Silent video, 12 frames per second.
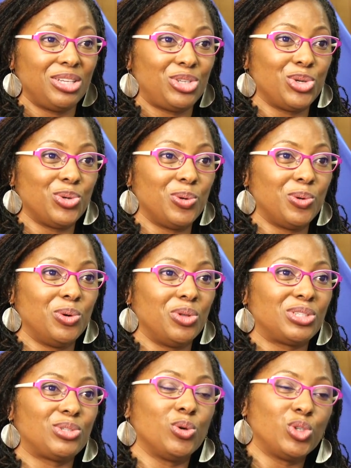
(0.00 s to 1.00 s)
to
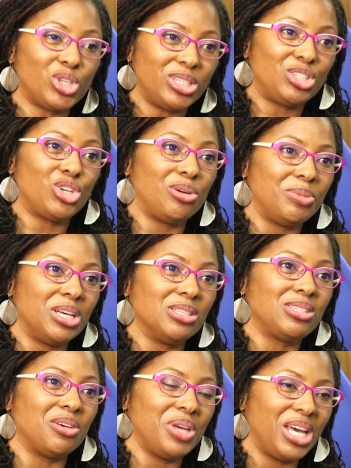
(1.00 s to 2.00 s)
social
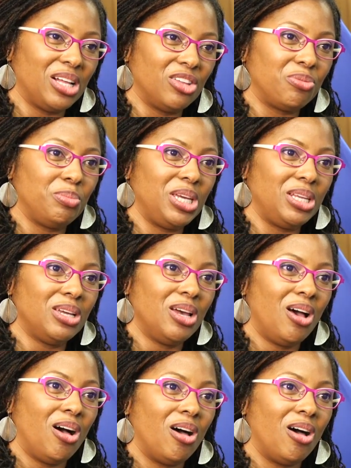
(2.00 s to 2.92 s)
determinants of health being